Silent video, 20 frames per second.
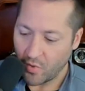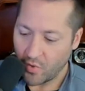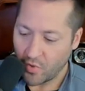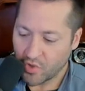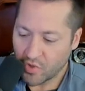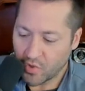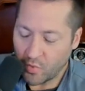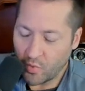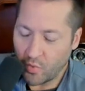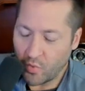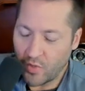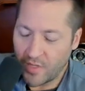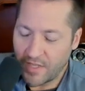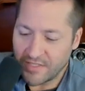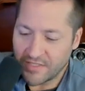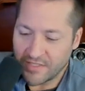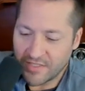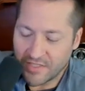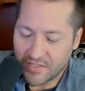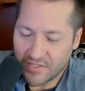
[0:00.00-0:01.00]
so
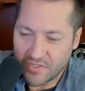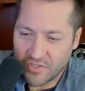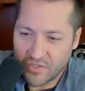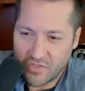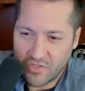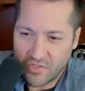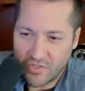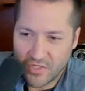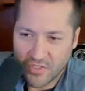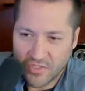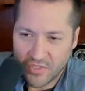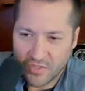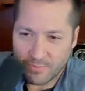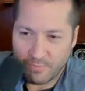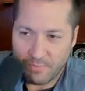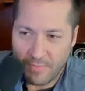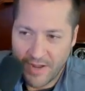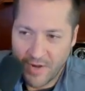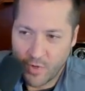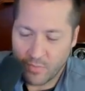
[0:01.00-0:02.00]
is this just
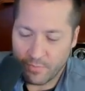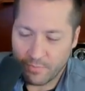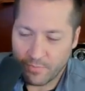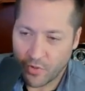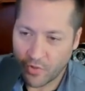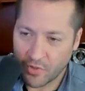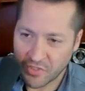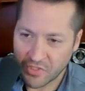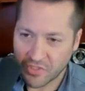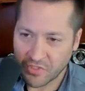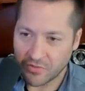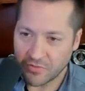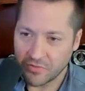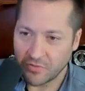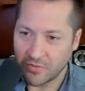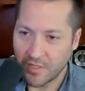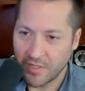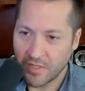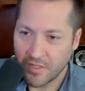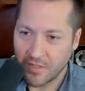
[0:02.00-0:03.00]
my own
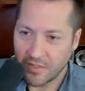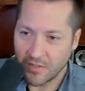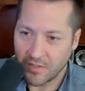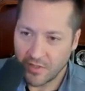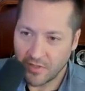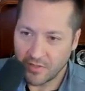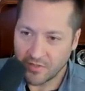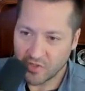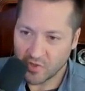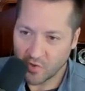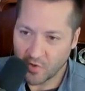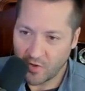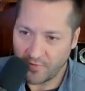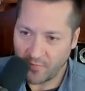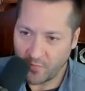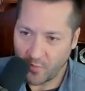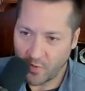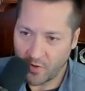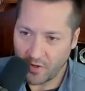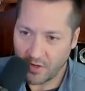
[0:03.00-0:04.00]
personal
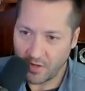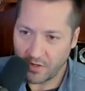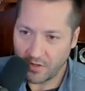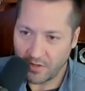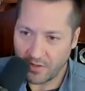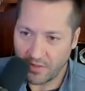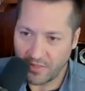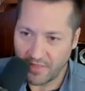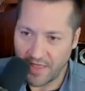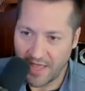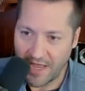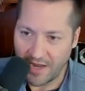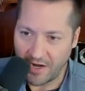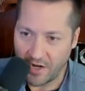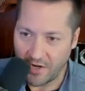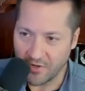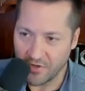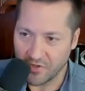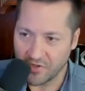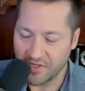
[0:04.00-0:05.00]
software that
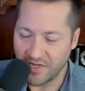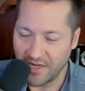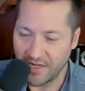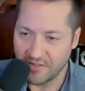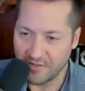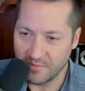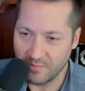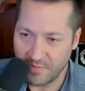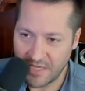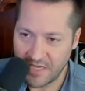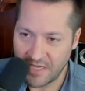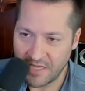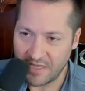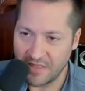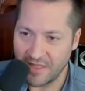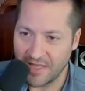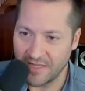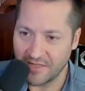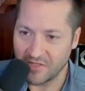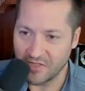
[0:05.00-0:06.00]
understands me,
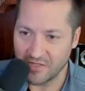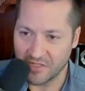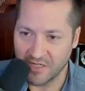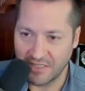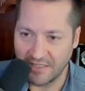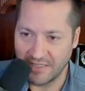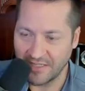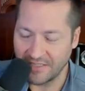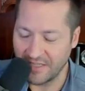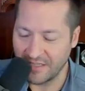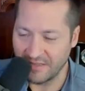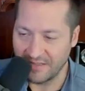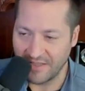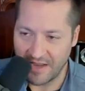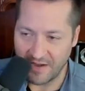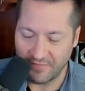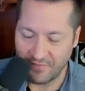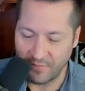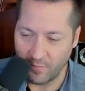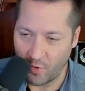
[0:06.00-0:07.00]
that's just collecting
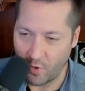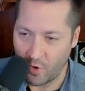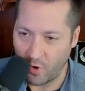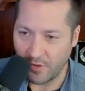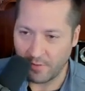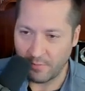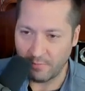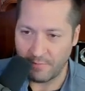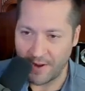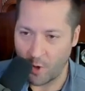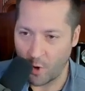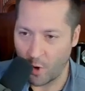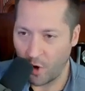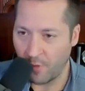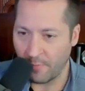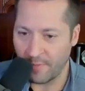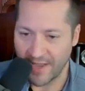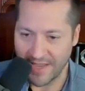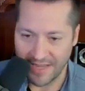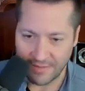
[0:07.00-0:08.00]
data from
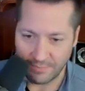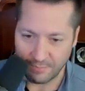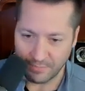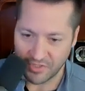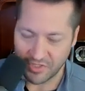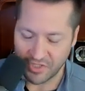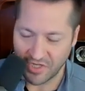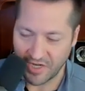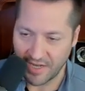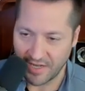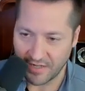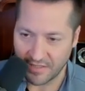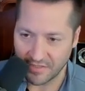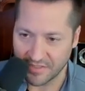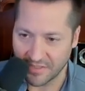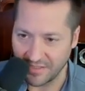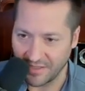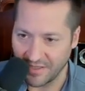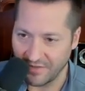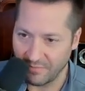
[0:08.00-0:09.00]
all my input
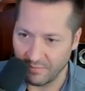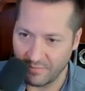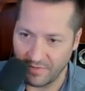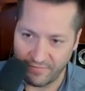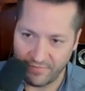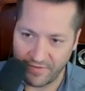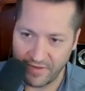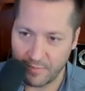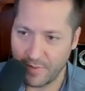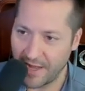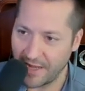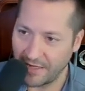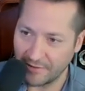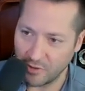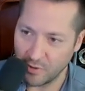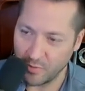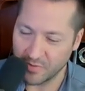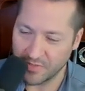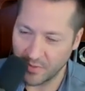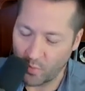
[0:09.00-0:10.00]
channels and giving me feedback
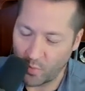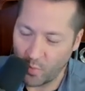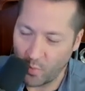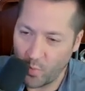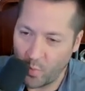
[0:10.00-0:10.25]
loops? Like